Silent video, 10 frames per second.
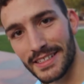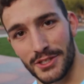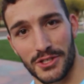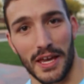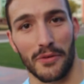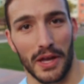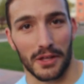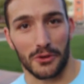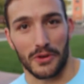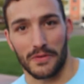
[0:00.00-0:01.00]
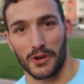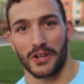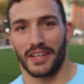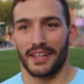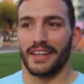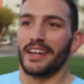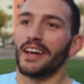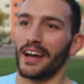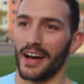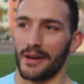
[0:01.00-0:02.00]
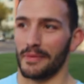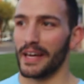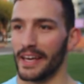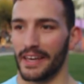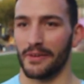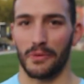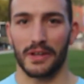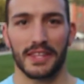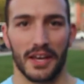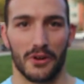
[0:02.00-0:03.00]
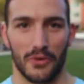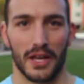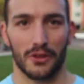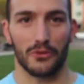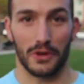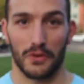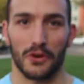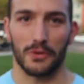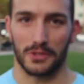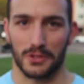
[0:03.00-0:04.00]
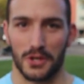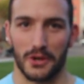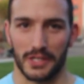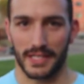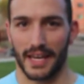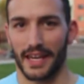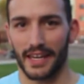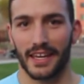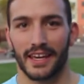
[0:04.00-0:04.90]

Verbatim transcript: just like a regular revert. One thing on a regular revert, which I'll show you in a second,